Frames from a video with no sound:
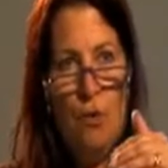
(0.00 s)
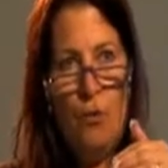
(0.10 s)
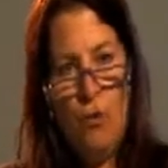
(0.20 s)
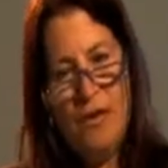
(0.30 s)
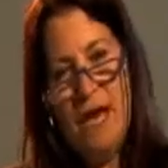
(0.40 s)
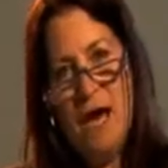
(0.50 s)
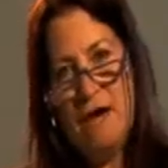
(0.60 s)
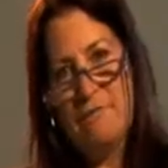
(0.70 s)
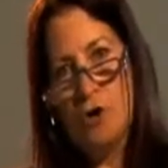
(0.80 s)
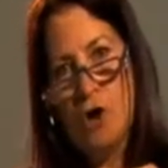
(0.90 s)
we
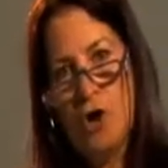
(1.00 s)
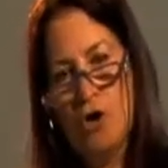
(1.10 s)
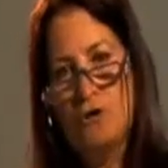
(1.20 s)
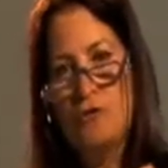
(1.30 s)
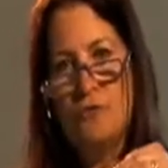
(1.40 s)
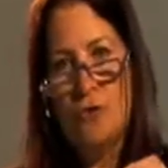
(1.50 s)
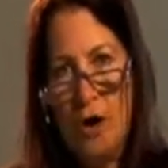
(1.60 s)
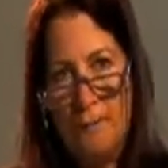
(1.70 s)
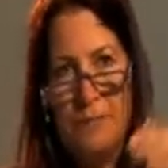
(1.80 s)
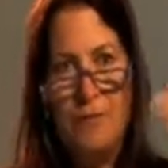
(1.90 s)
have gone
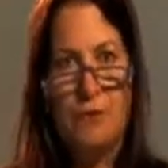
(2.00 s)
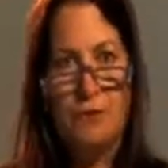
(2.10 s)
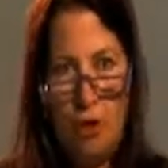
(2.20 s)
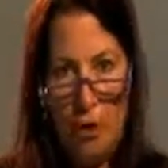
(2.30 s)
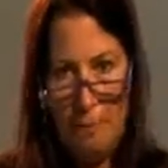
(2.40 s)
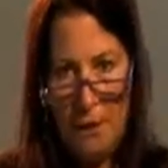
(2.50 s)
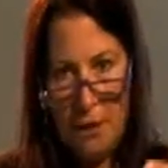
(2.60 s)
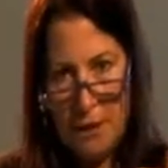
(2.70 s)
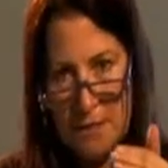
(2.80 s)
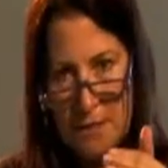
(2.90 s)
from the
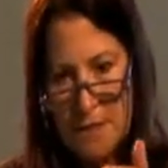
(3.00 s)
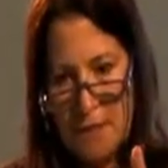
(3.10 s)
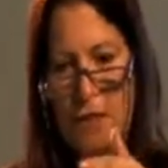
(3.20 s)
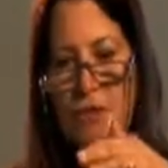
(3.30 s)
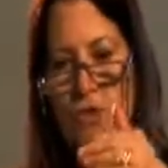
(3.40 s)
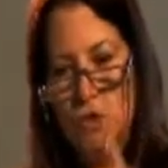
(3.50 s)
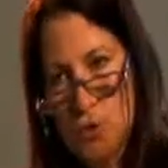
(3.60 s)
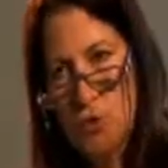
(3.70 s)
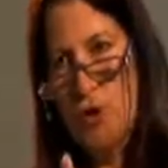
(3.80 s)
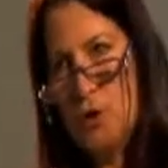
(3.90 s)
topics to the